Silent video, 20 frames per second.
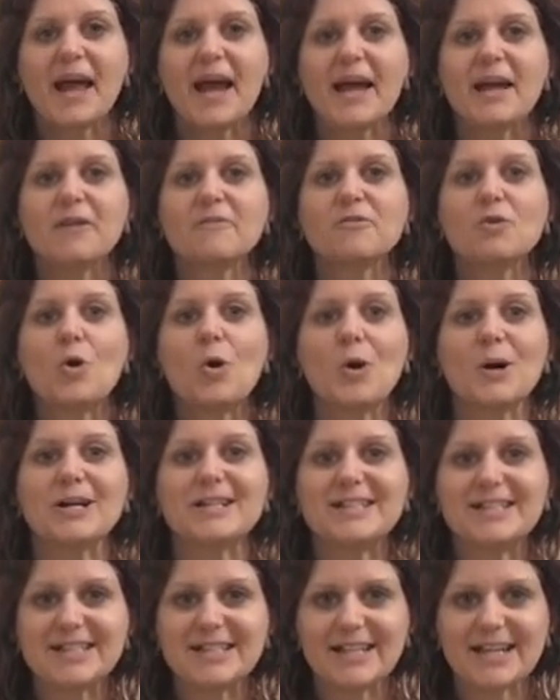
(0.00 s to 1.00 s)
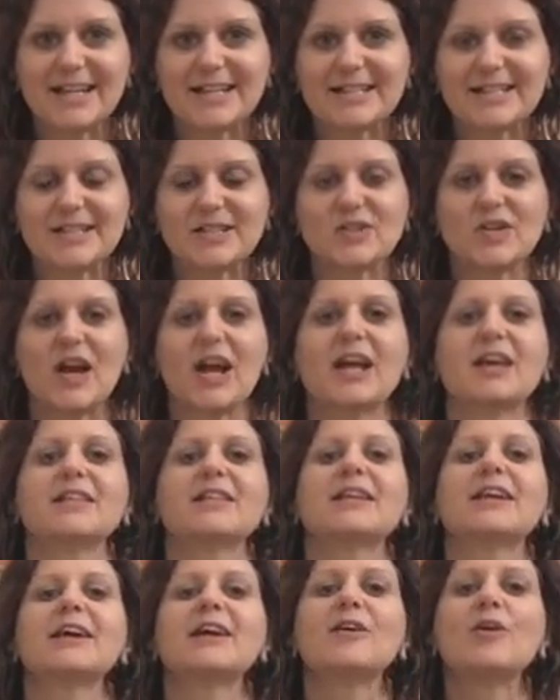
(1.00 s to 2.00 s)
And of course it takes strength,
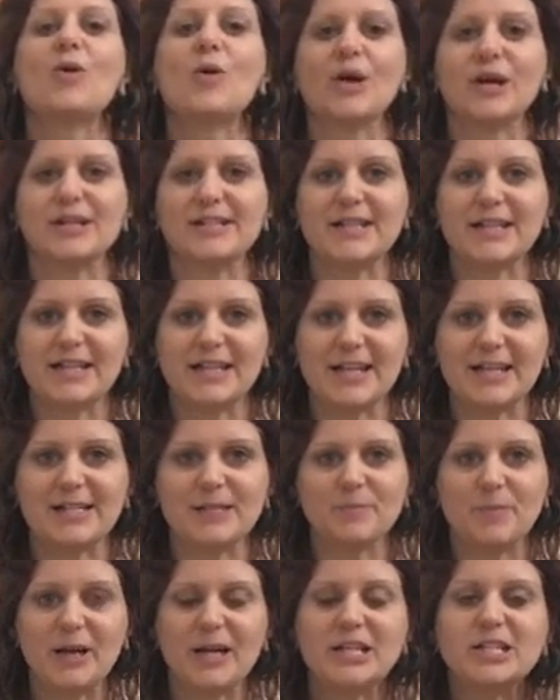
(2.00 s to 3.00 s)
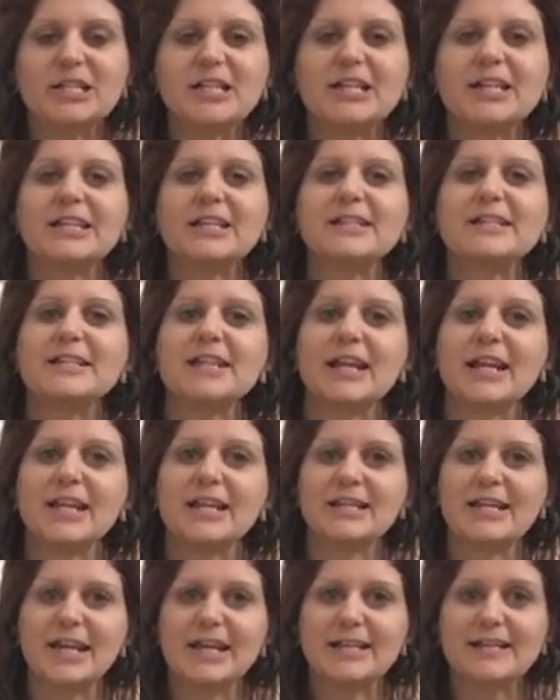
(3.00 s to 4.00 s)
and of course it takes patience, and
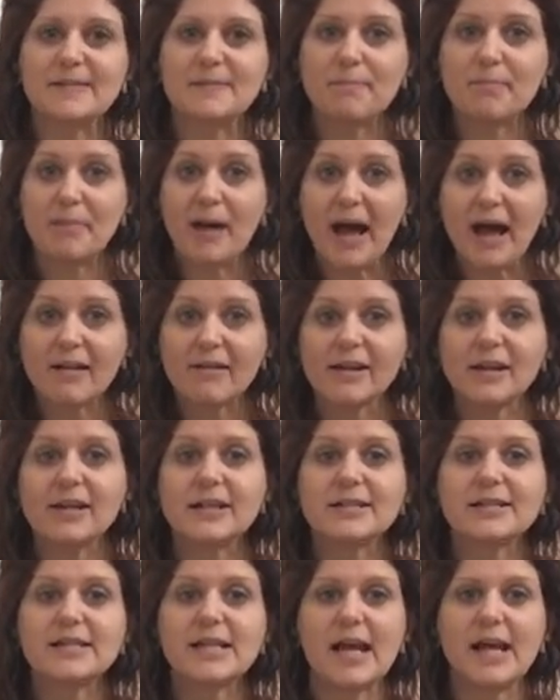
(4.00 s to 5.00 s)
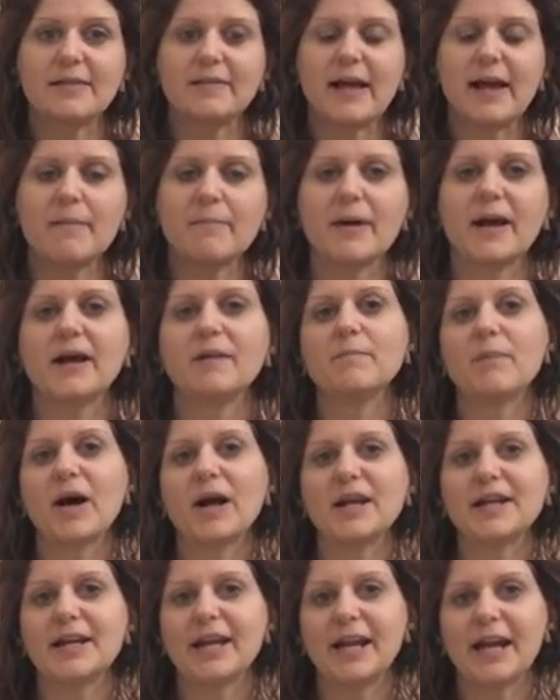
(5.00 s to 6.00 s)
it takes balance and that
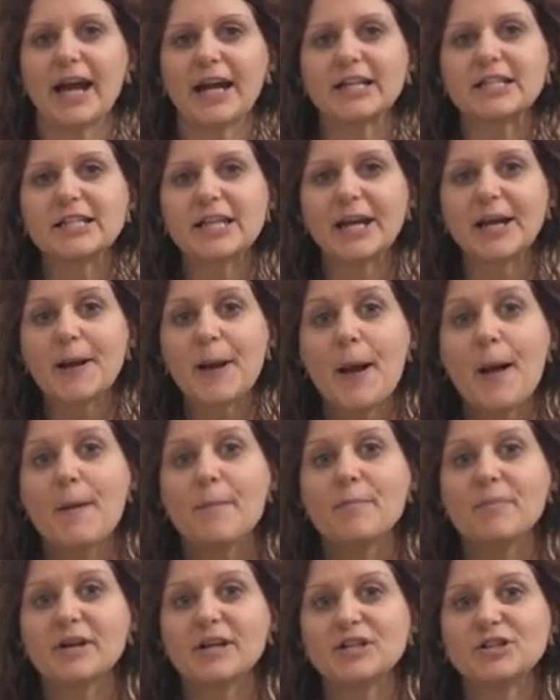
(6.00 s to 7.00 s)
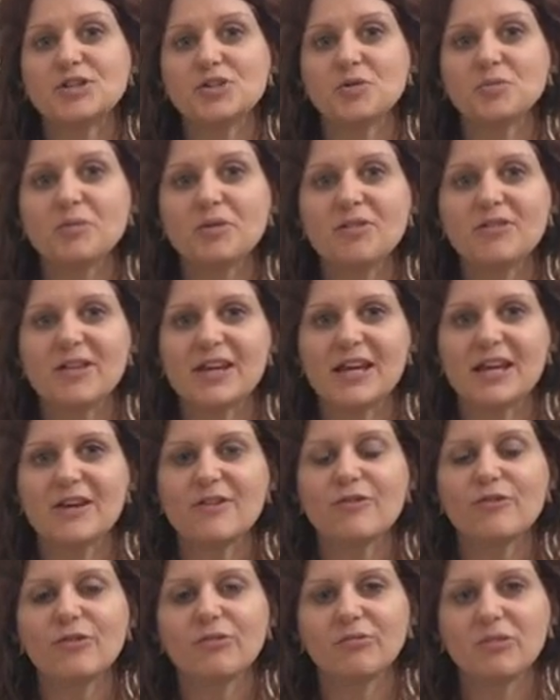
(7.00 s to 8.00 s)
mind-body connection. But I do
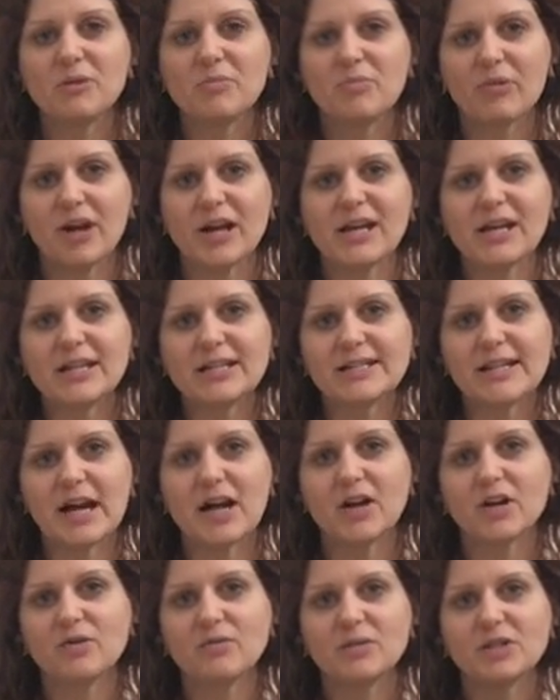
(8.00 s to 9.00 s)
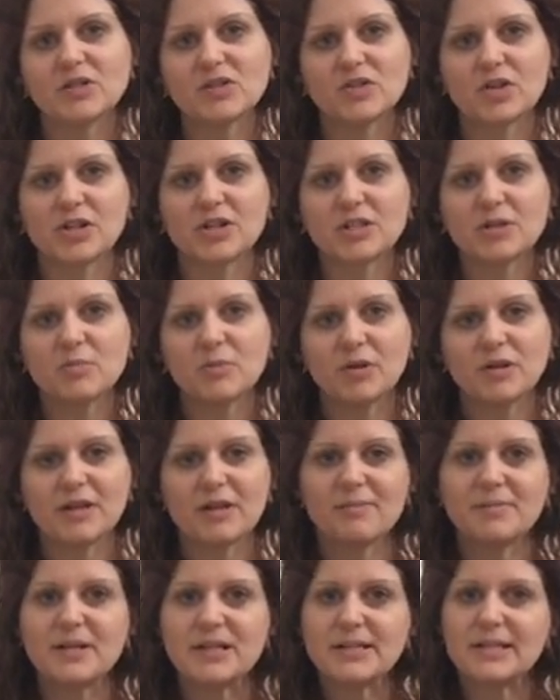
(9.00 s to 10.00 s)
believe when we break it down and we start to put
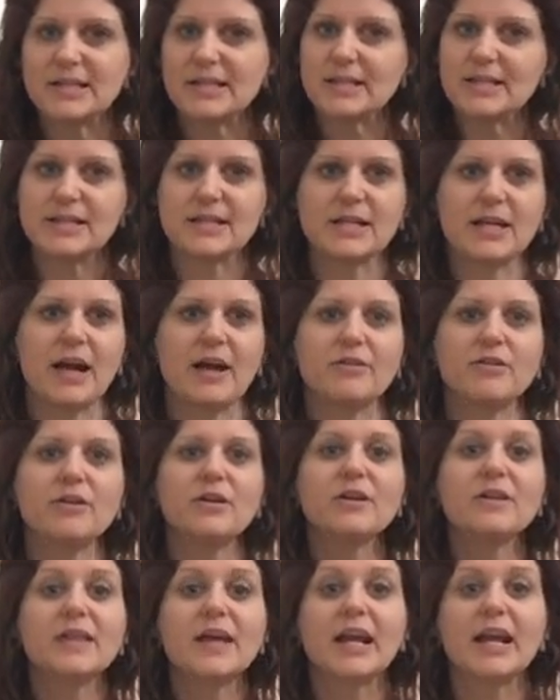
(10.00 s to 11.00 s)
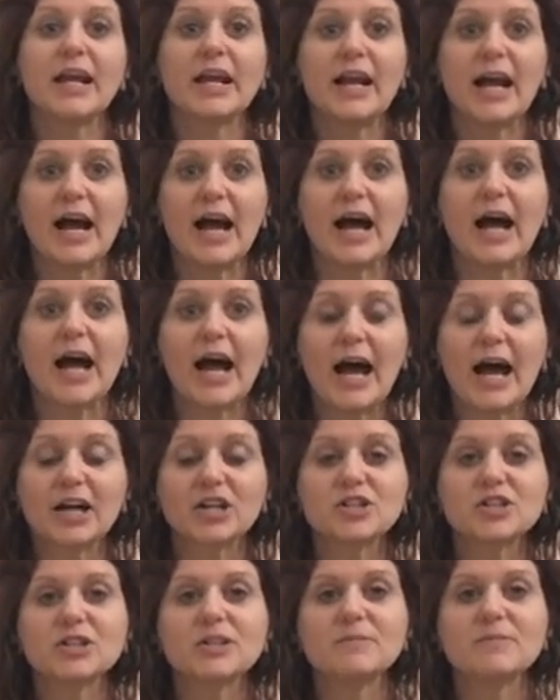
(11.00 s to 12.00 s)
the pieces together that it
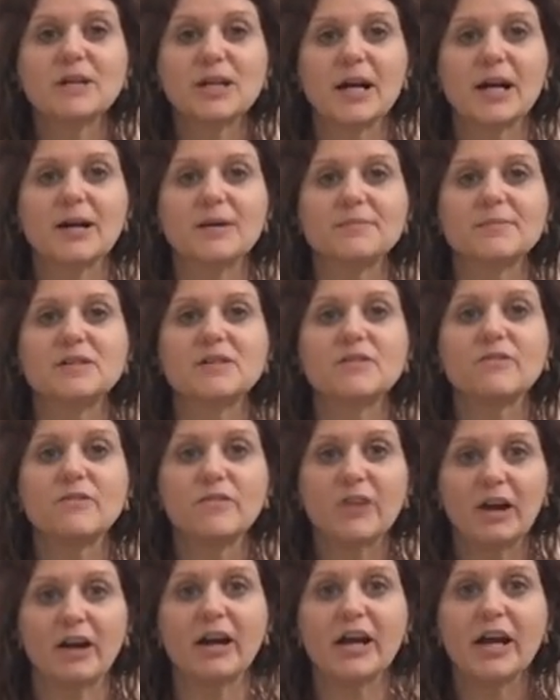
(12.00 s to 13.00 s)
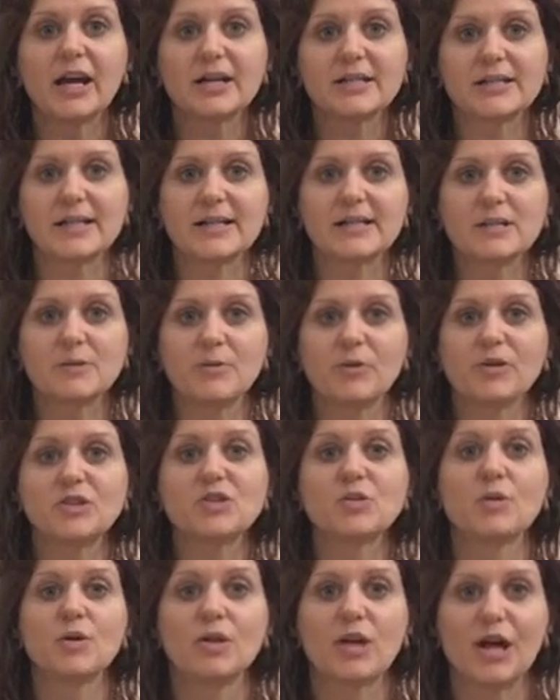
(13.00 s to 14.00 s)
actually becomes very accessible
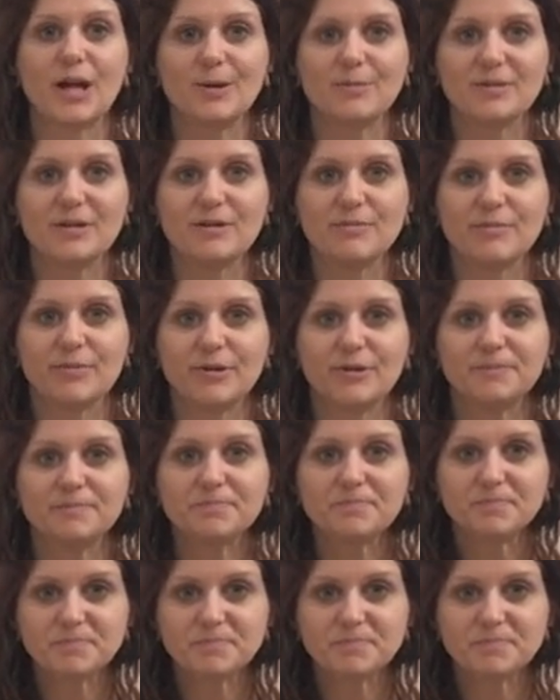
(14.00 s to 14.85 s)
to a lot of people.